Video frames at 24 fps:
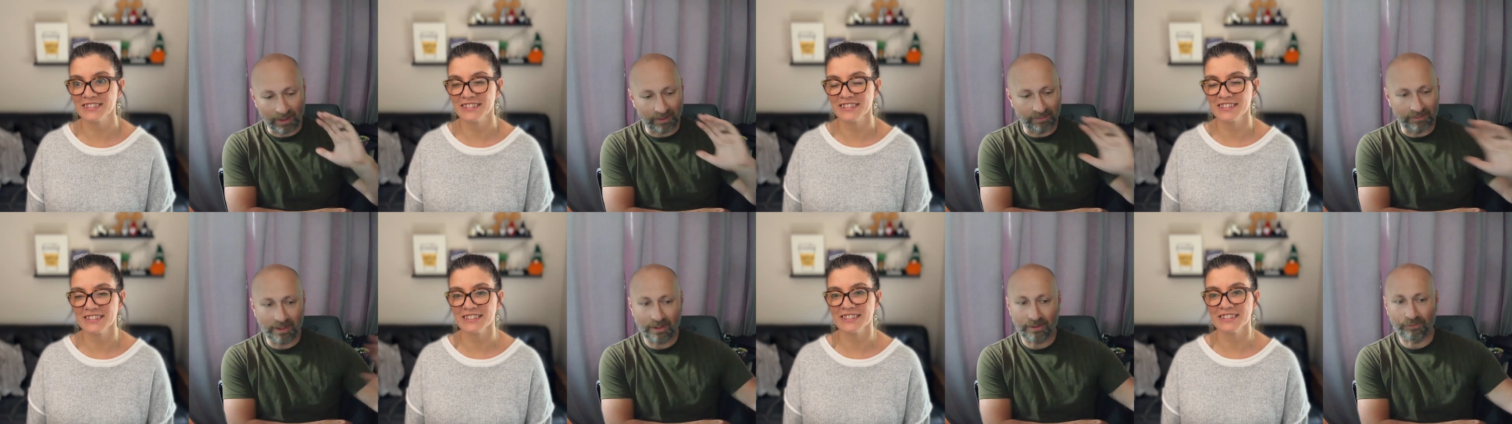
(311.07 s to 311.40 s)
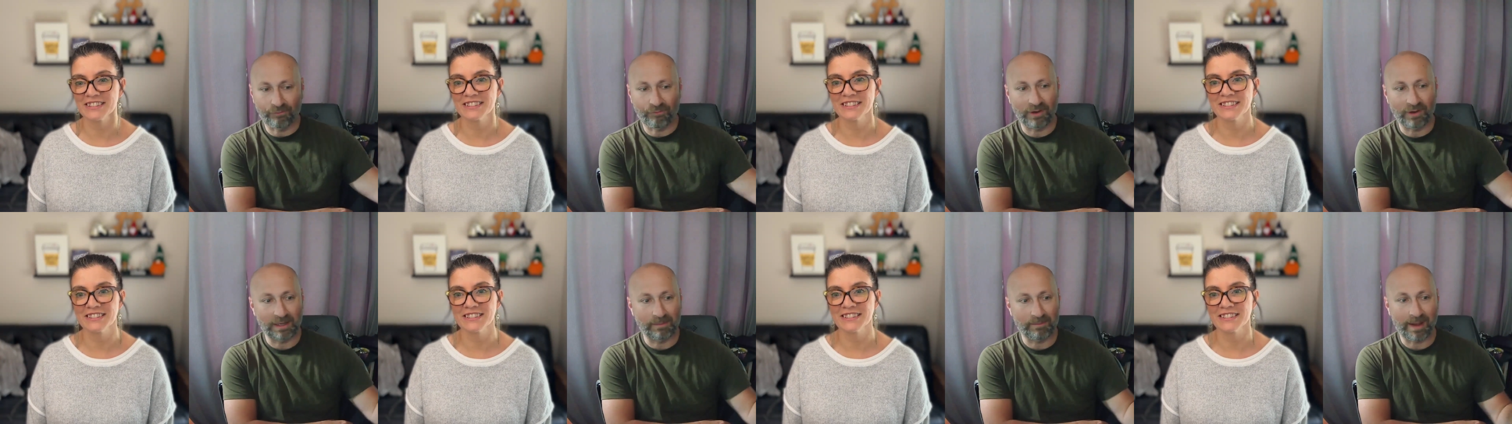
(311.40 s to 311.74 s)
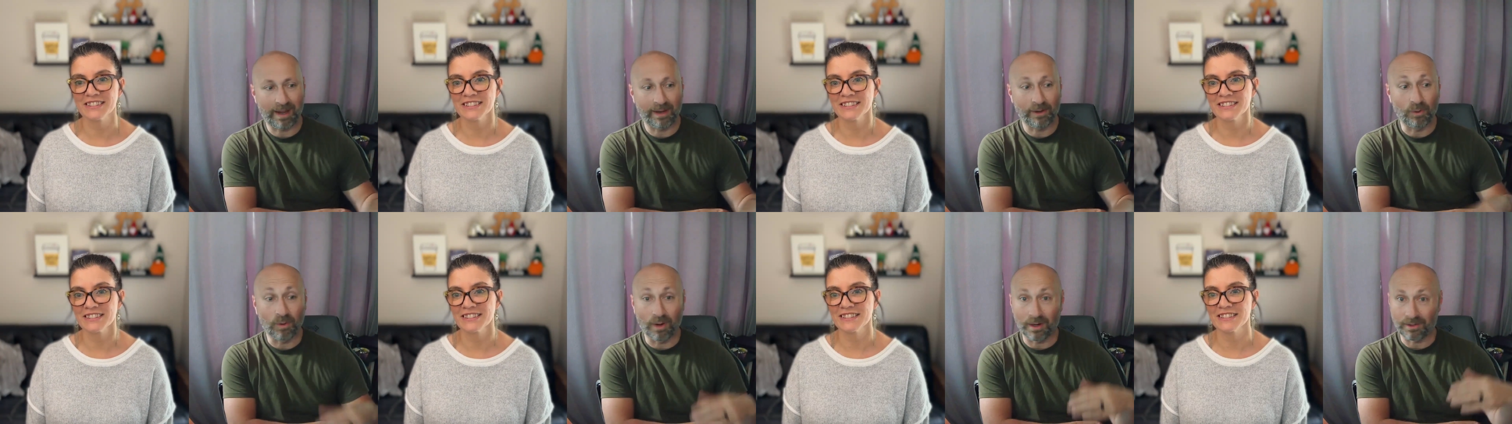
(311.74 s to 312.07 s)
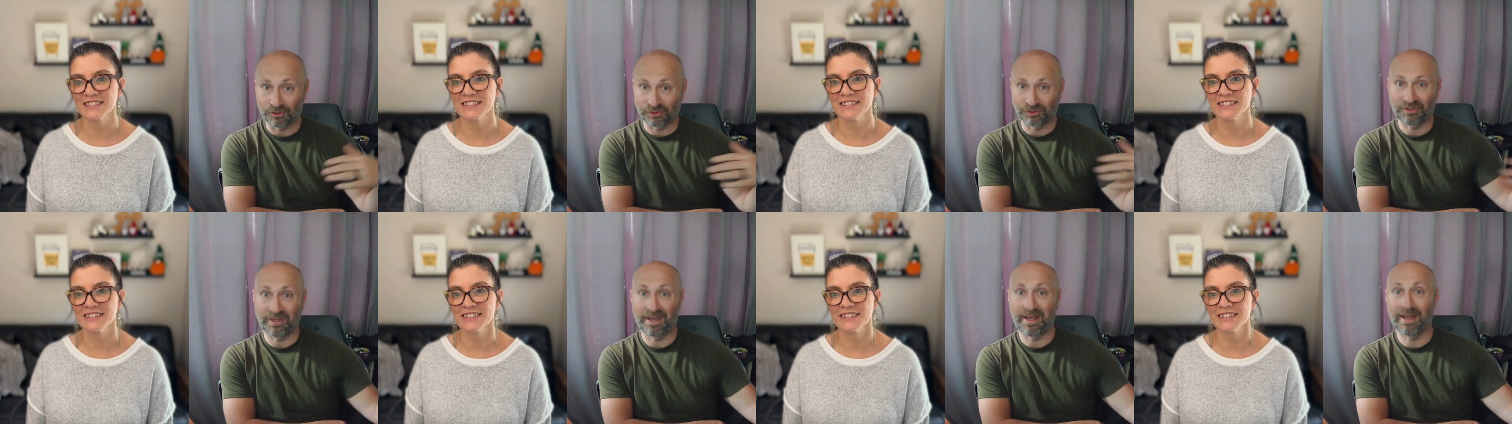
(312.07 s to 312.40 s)
Speaker 1: another friend of mine who
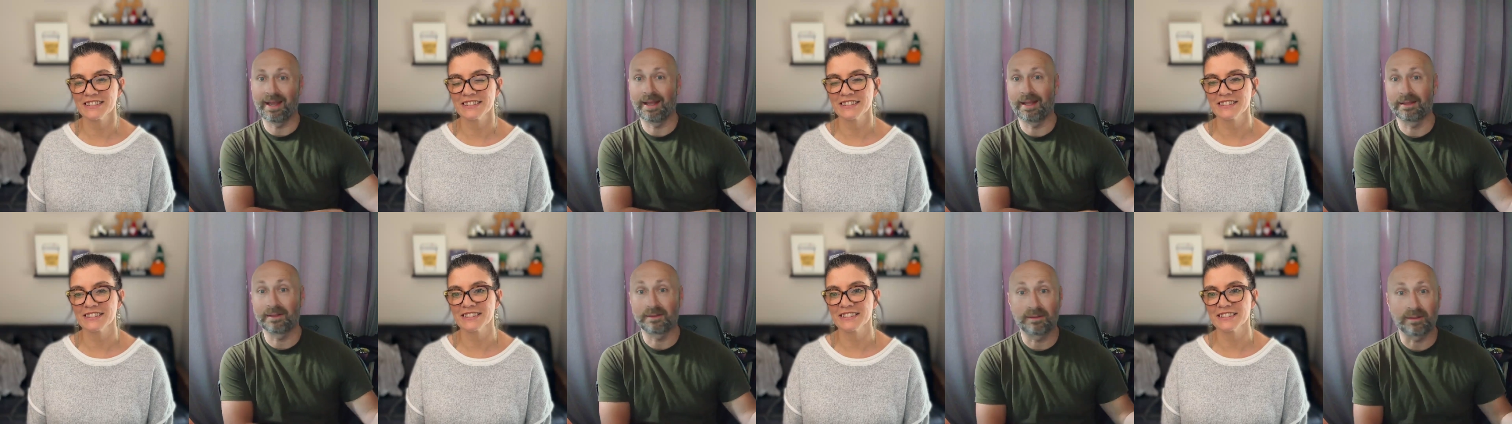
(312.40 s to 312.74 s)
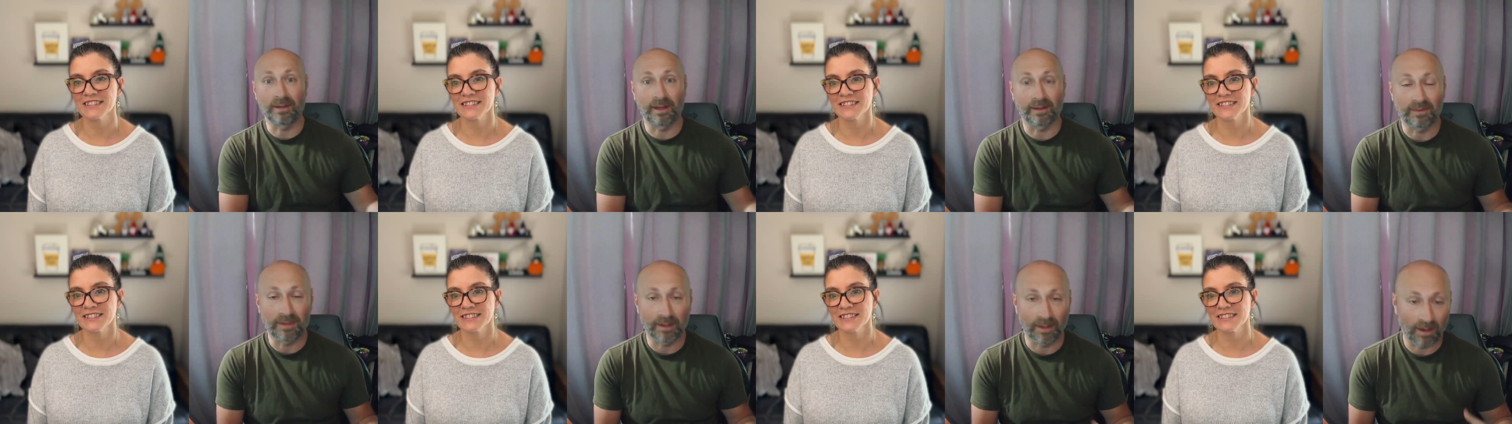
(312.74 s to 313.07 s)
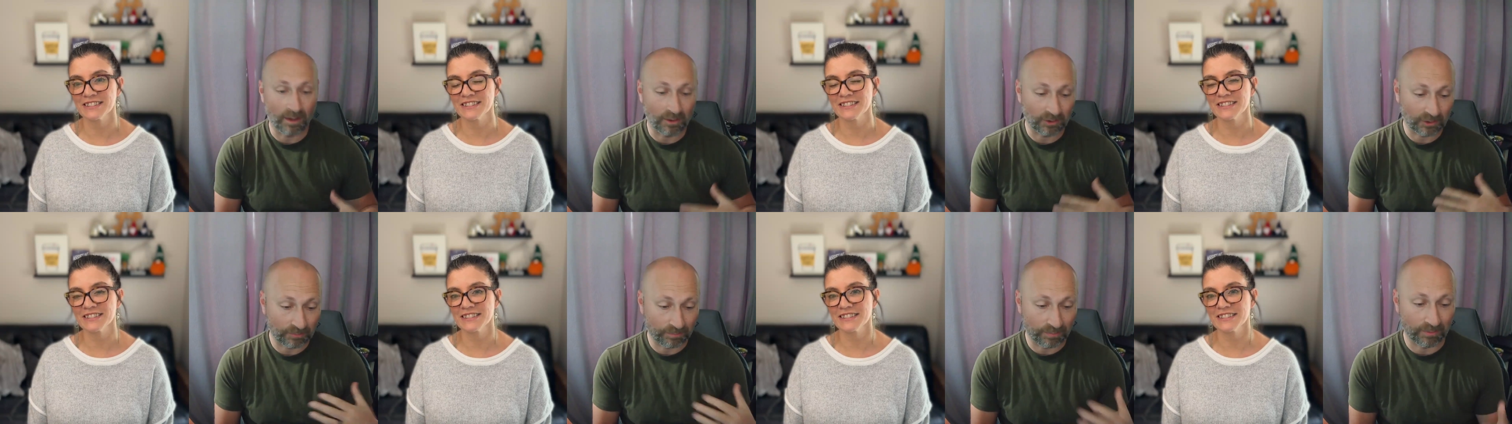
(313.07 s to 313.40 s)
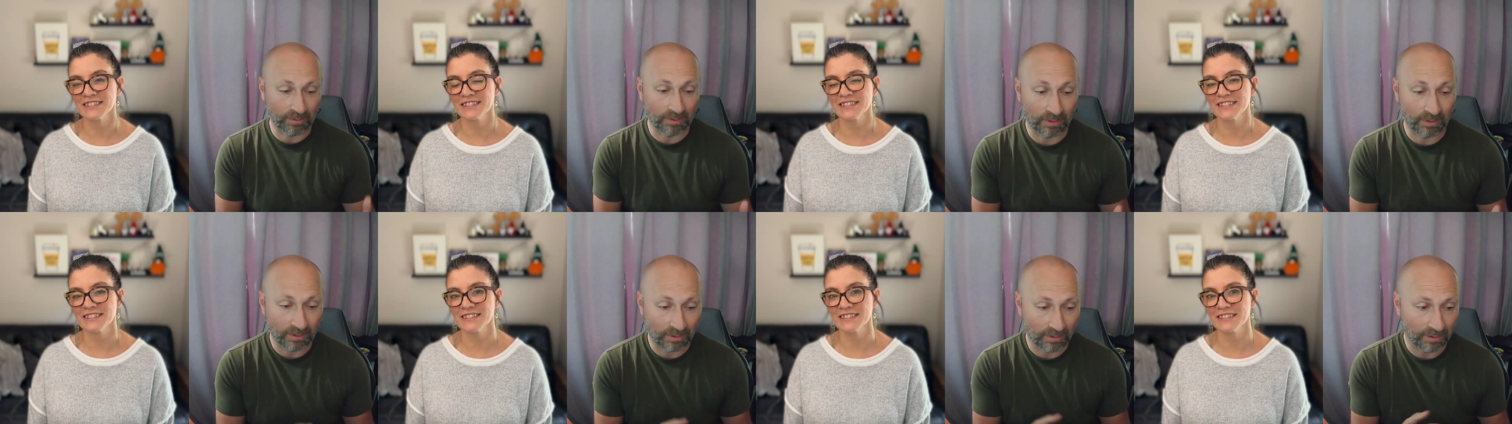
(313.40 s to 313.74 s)
understands like the
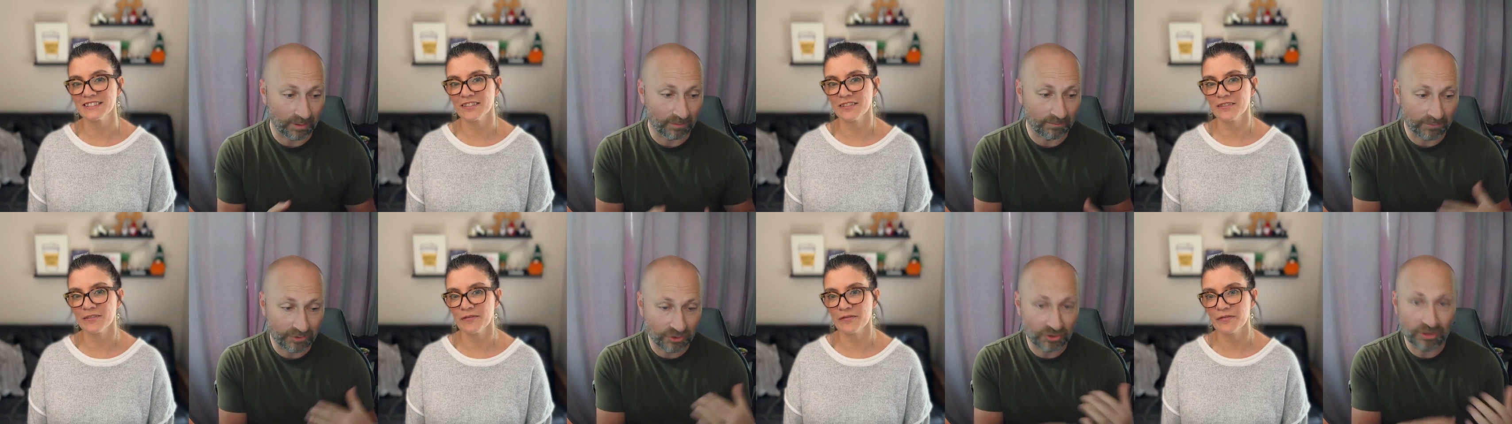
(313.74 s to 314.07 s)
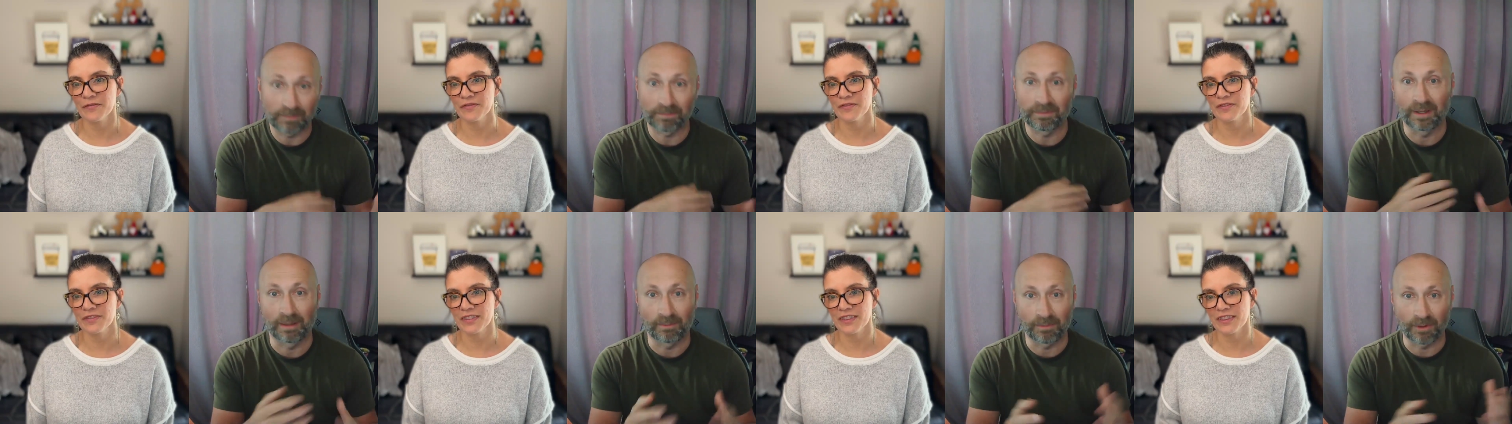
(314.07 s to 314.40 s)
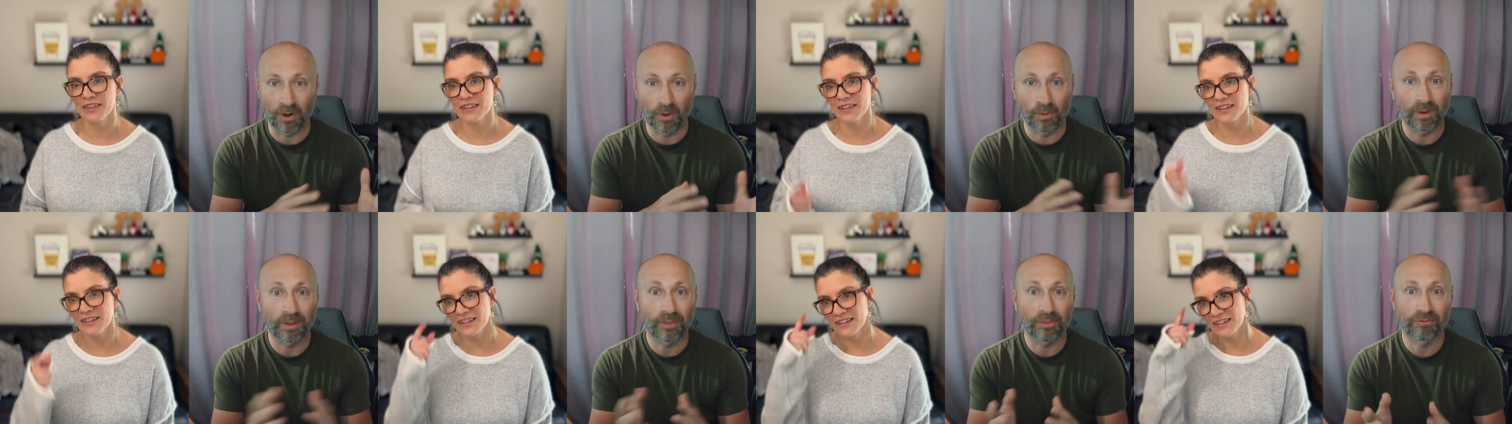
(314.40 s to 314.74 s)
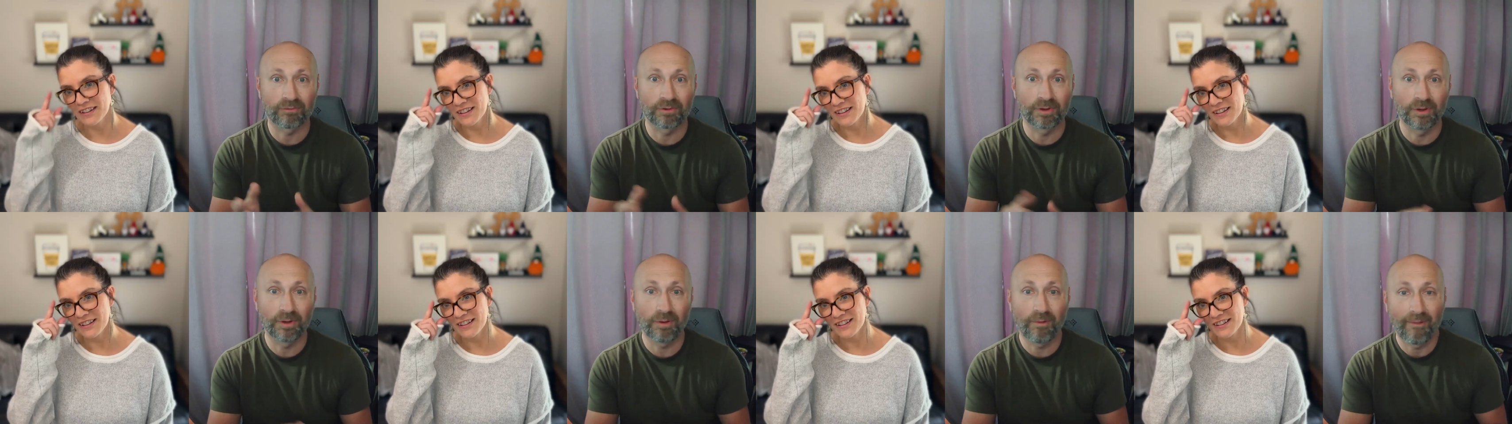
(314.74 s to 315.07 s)
entrepreneurship I'm going
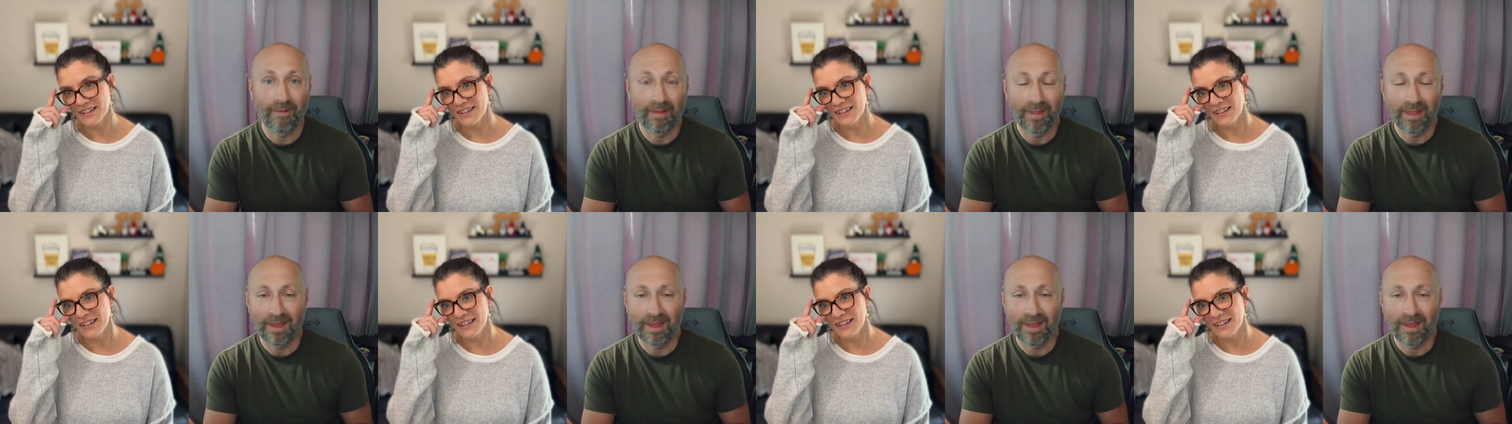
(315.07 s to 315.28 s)
through,